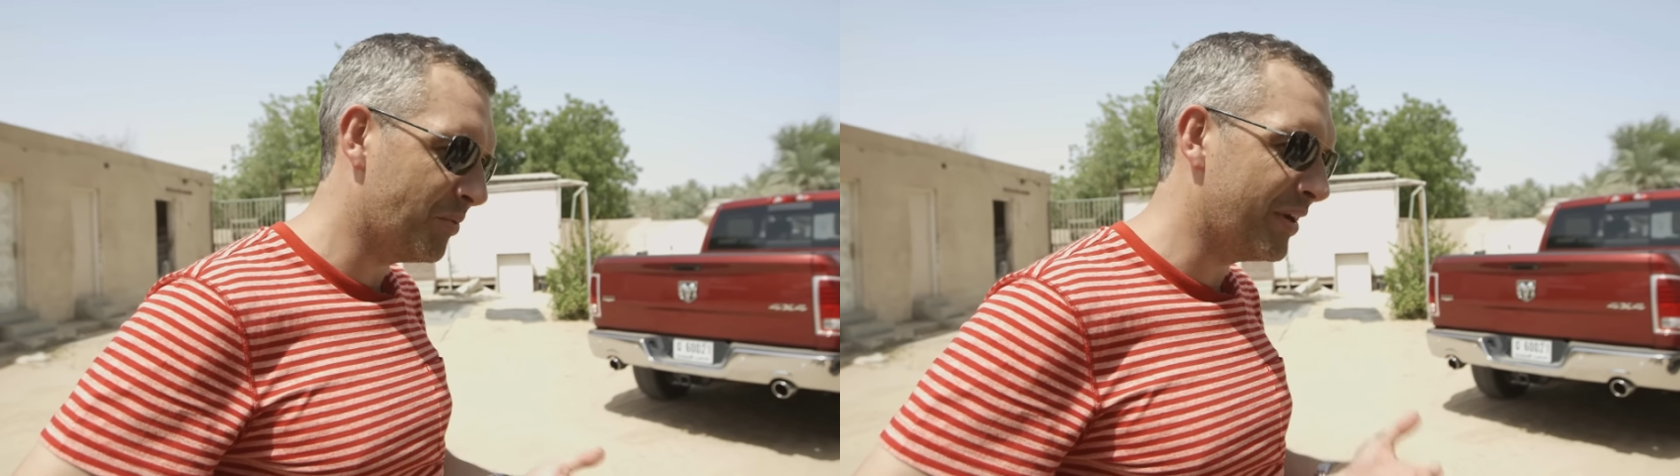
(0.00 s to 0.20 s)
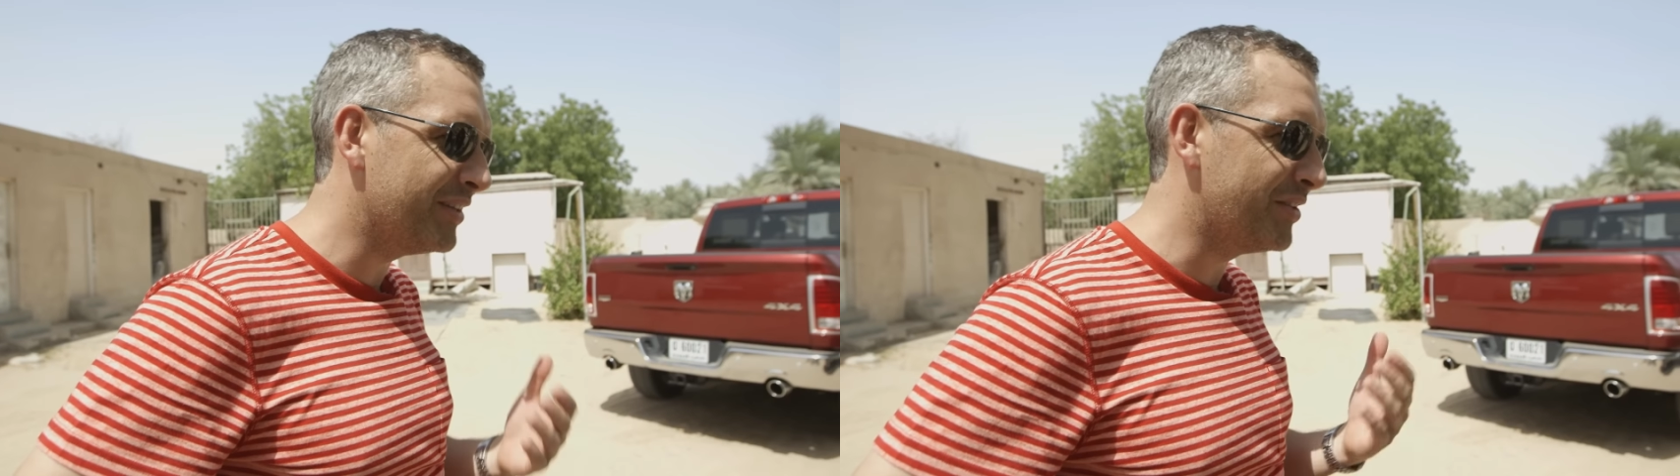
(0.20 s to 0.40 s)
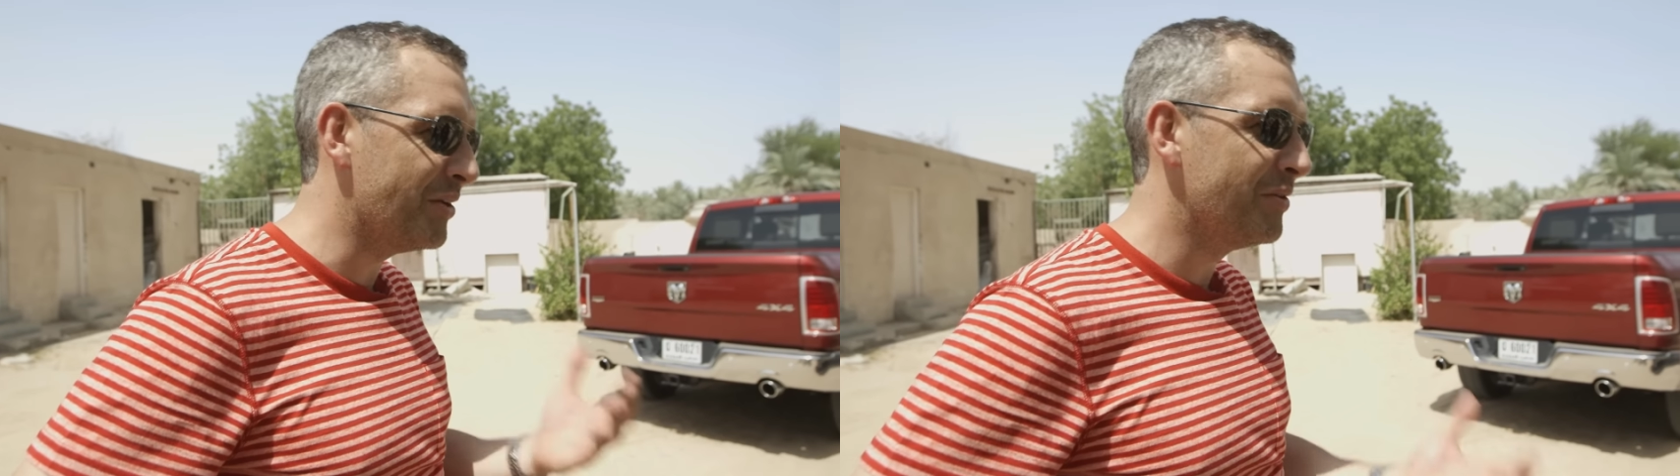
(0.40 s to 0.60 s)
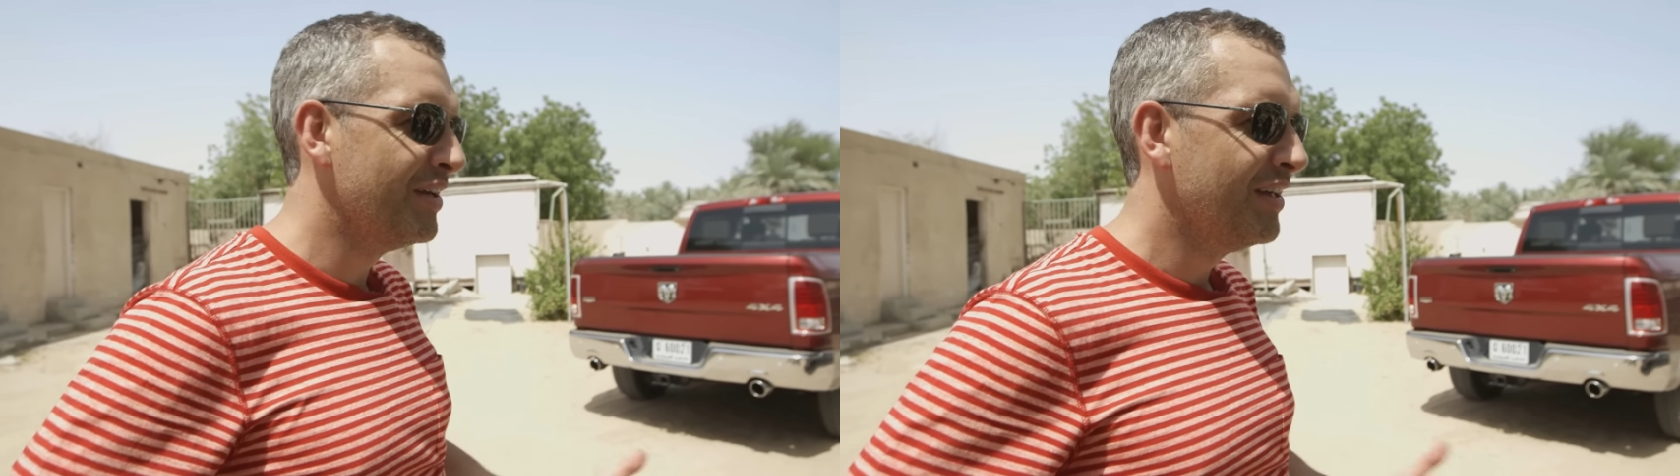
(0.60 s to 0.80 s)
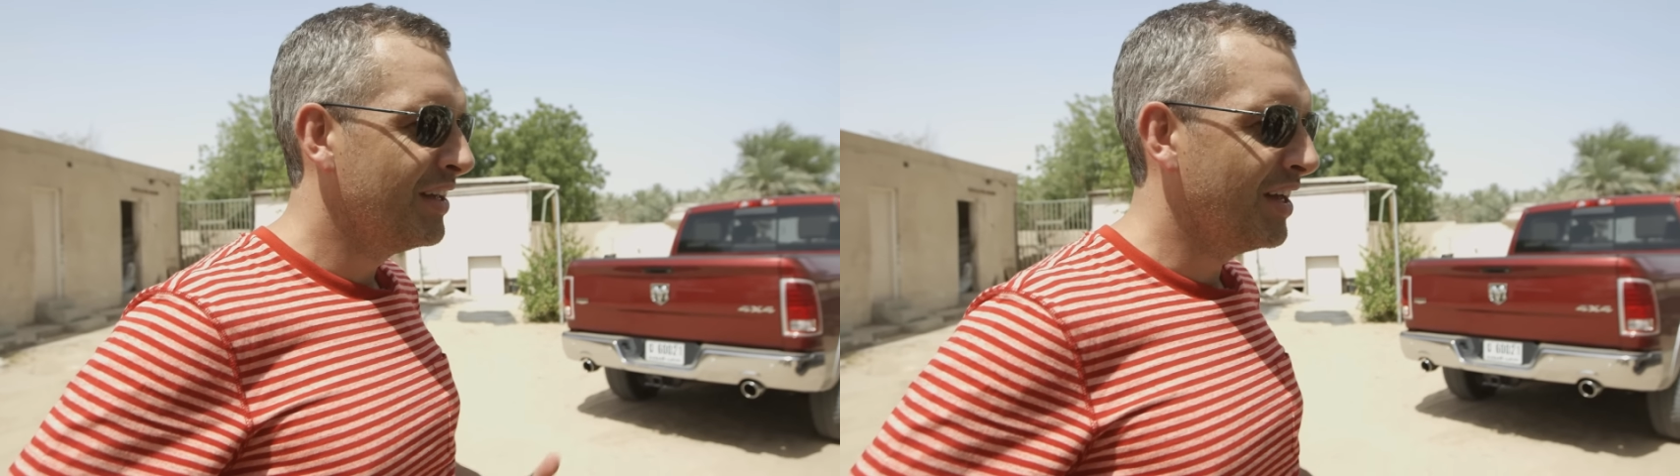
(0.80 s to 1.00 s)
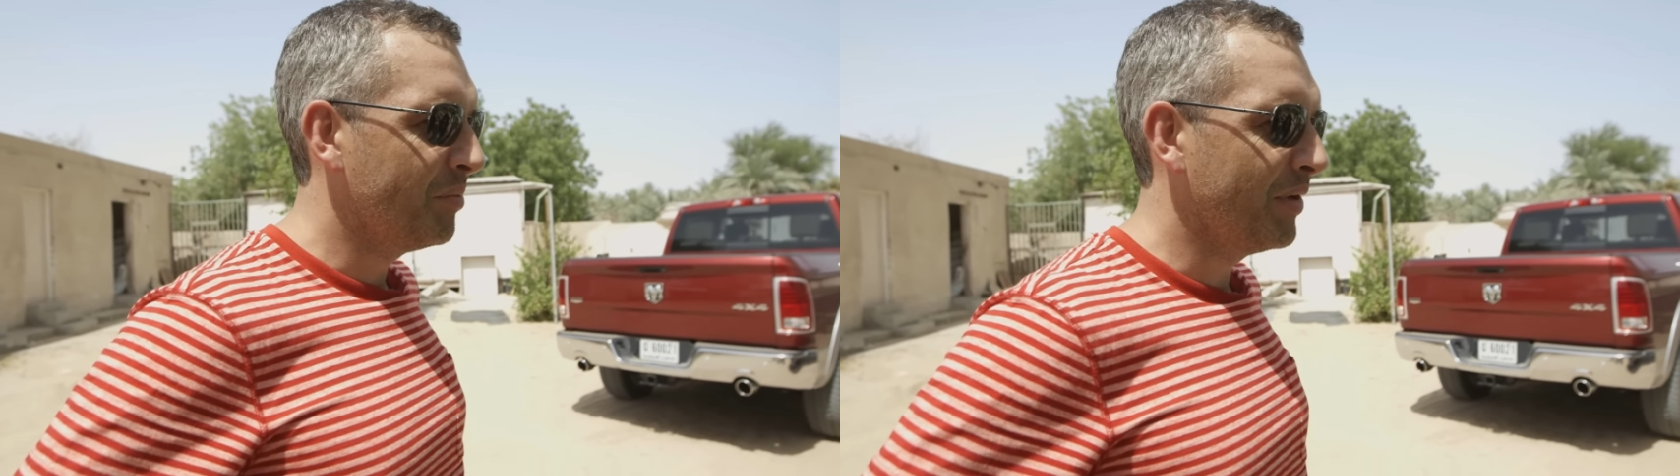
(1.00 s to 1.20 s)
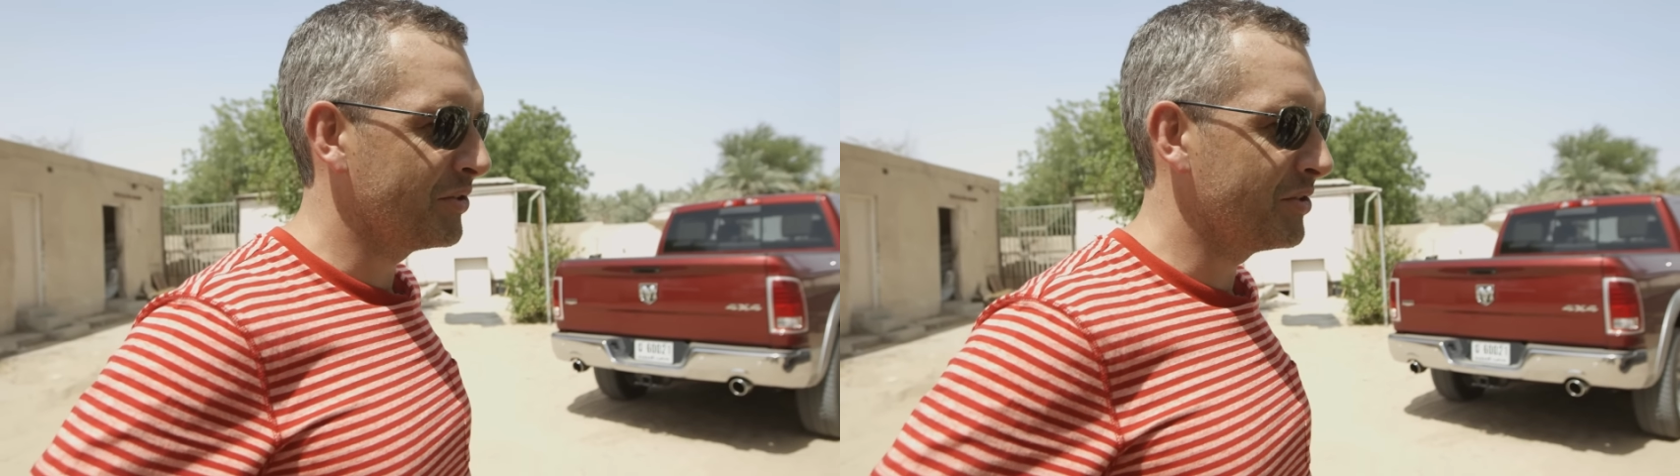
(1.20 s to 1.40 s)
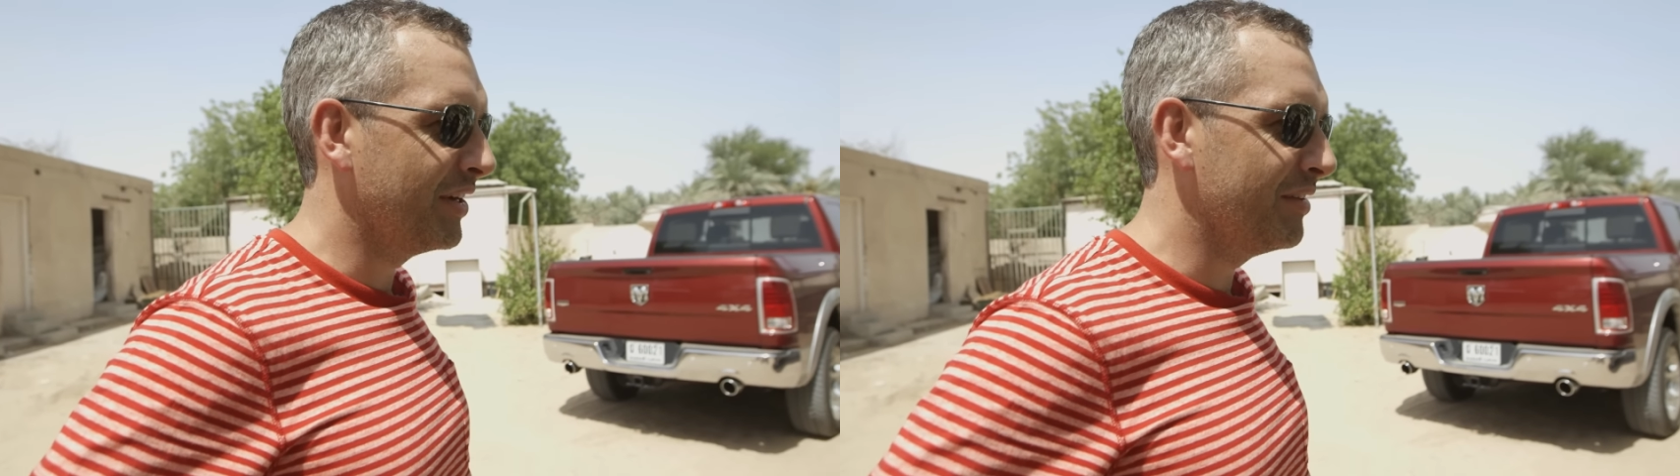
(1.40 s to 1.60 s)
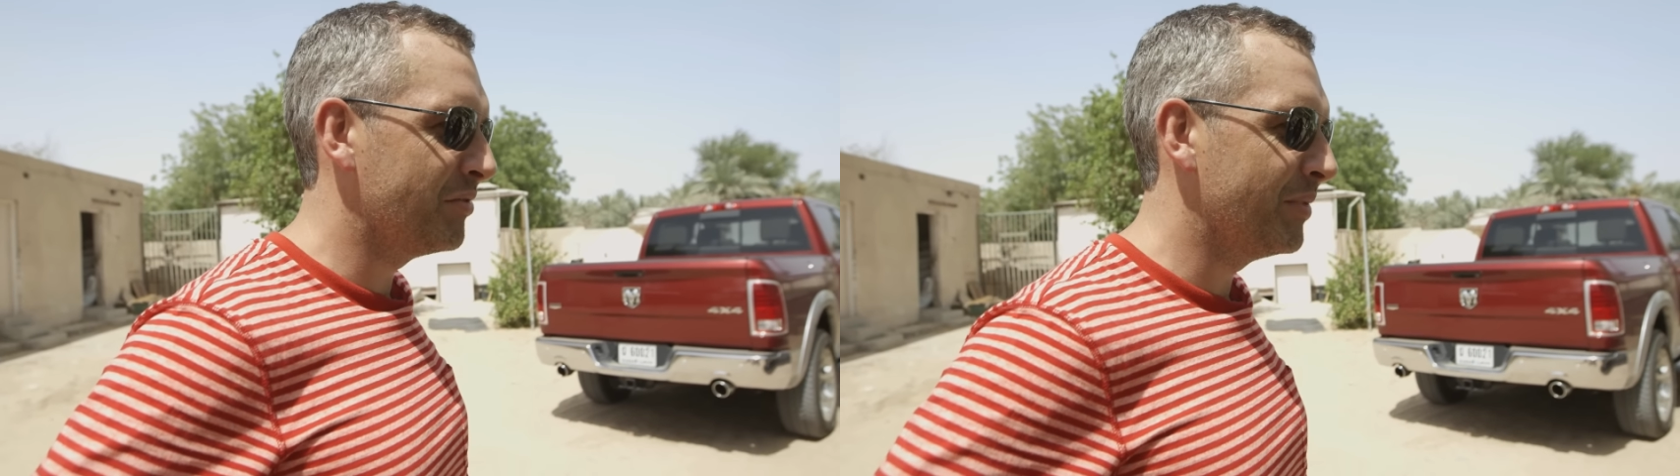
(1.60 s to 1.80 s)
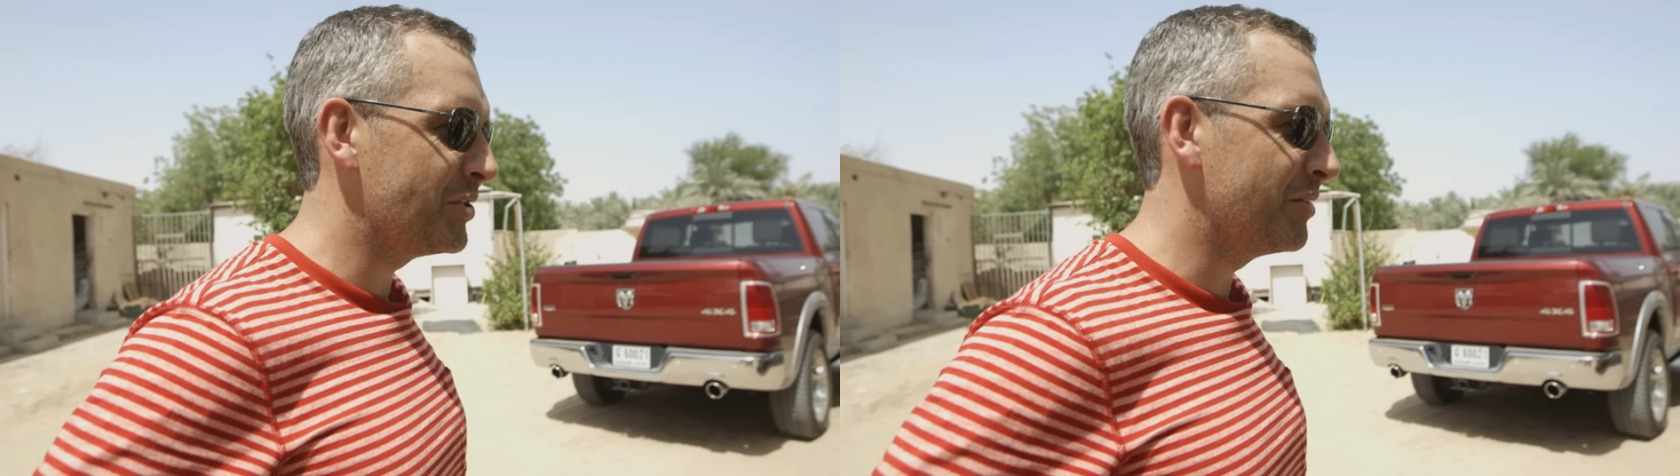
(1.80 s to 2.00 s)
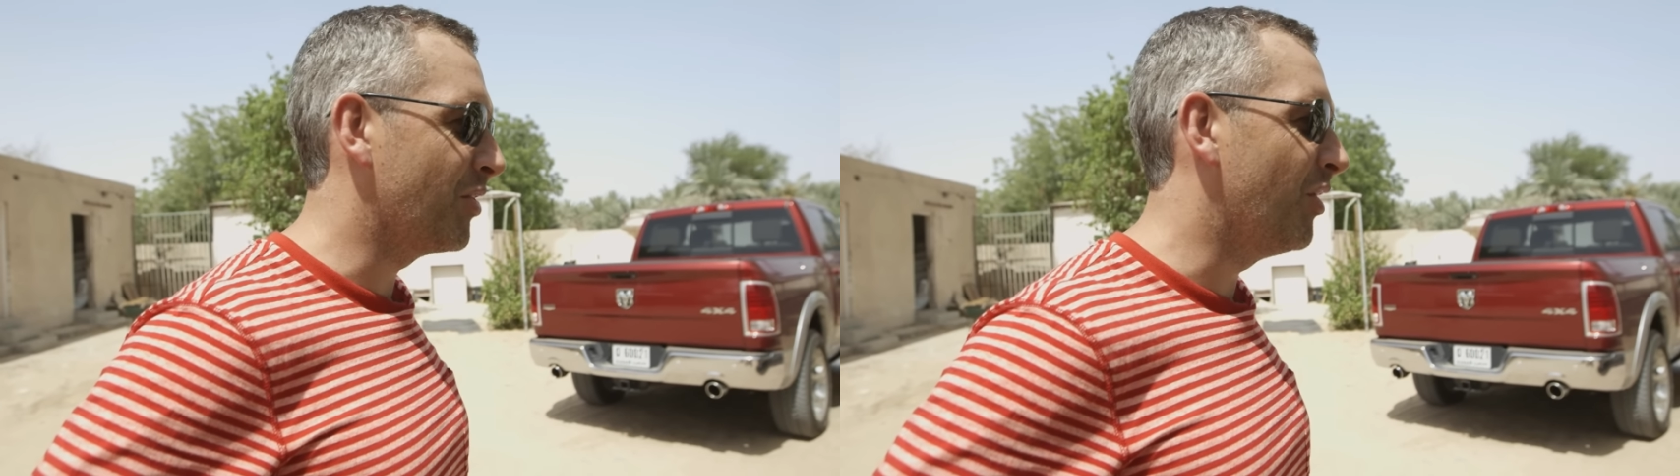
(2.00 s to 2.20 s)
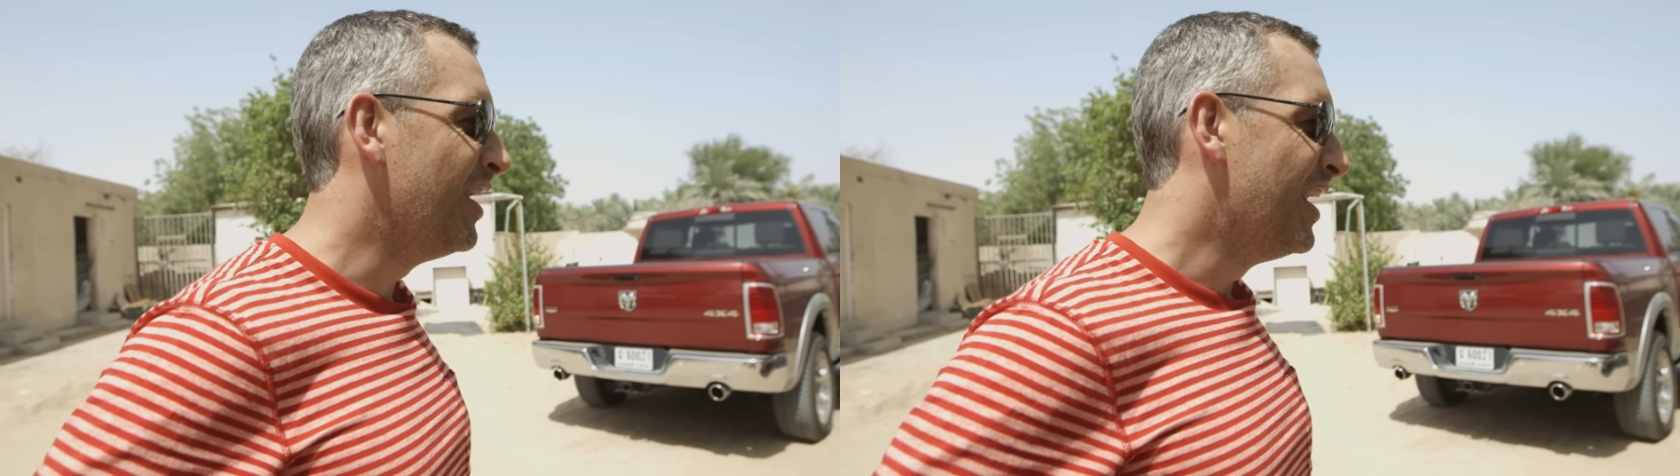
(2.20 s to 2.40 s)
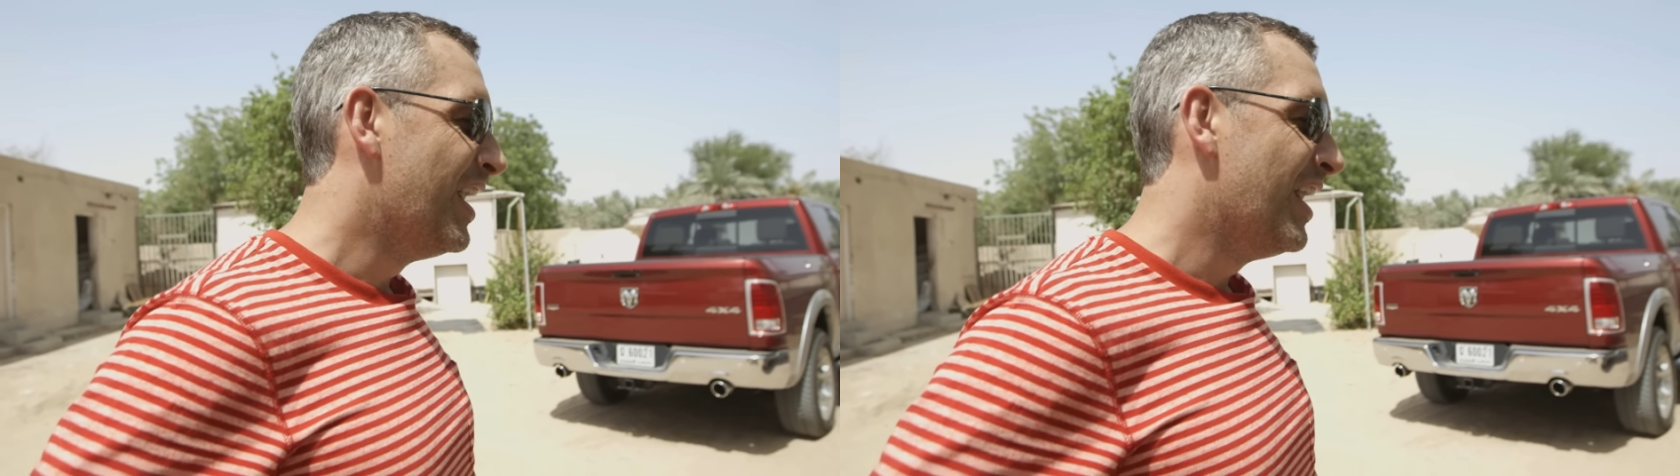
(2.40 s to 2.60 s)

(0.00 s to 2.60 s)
But when I do, yeah. I'll pass on any information I've got.